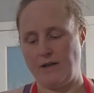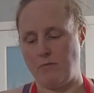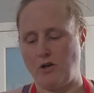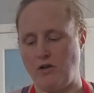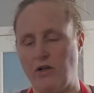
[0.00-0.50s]

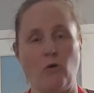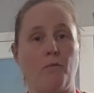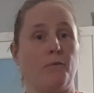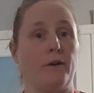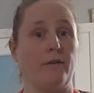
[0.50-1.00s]
I'm not going to
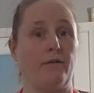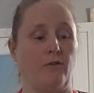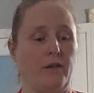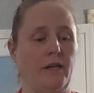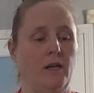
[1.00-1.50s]
incorporate it
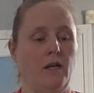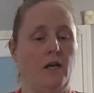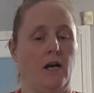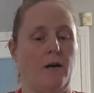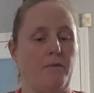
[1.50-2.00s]
fully
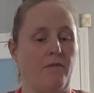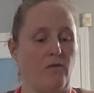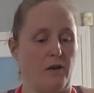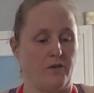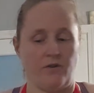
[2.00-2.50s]

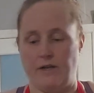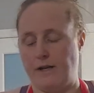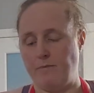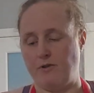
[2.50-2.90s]
before I turn it up,